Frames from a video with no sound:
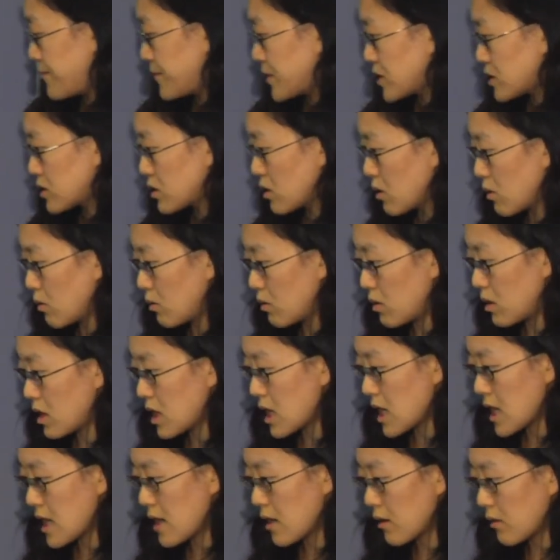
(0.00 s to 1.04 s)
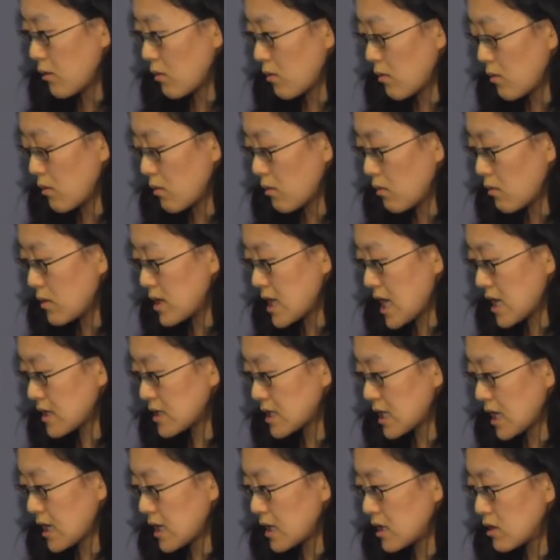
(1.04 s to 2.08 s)
So without
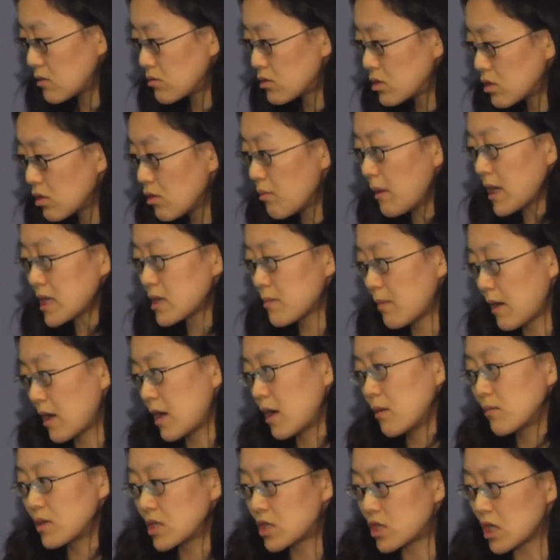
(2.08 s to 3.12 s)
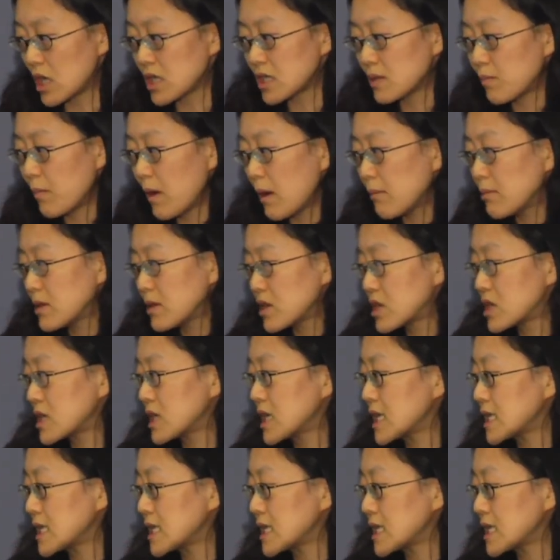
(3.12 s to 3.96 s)
telling you too much about it, we just published